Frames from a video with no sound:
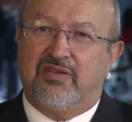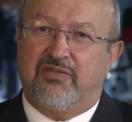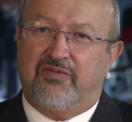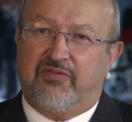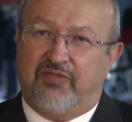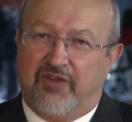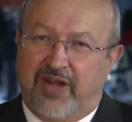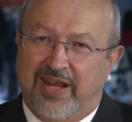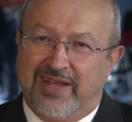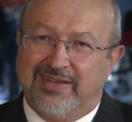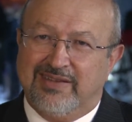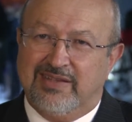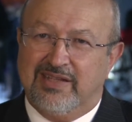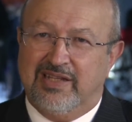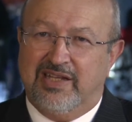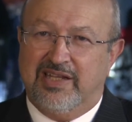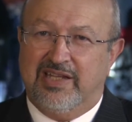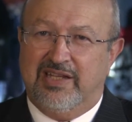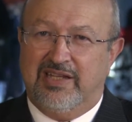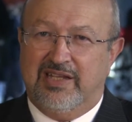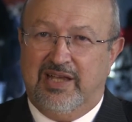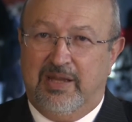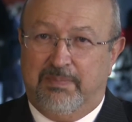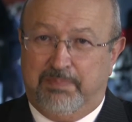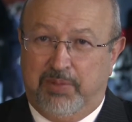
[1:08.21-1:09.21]

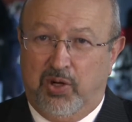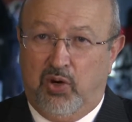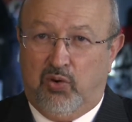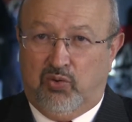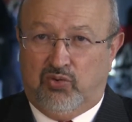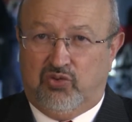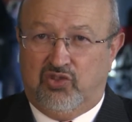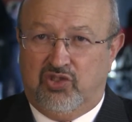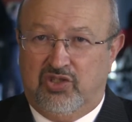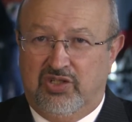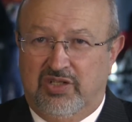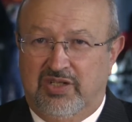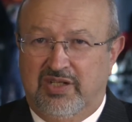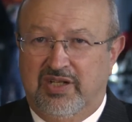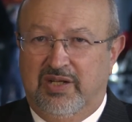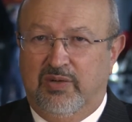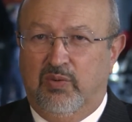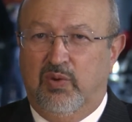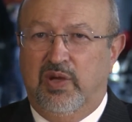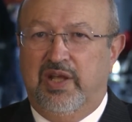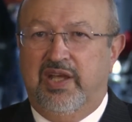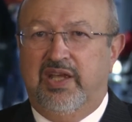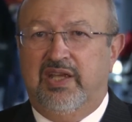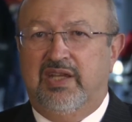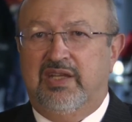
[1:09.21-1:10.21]
friendly approach in a
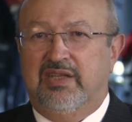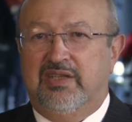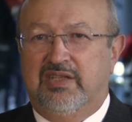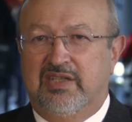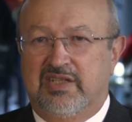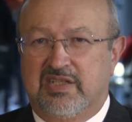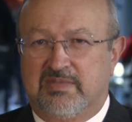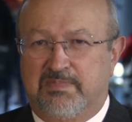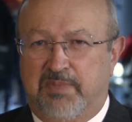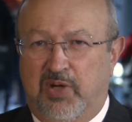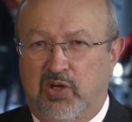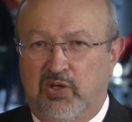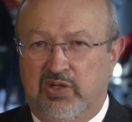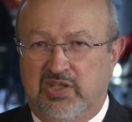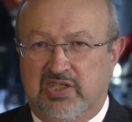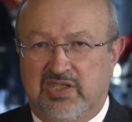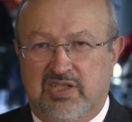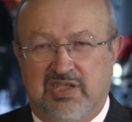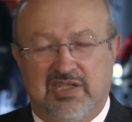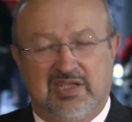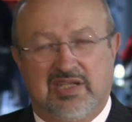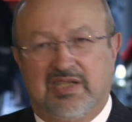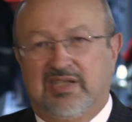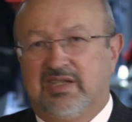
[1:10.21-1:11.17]
way in these policies.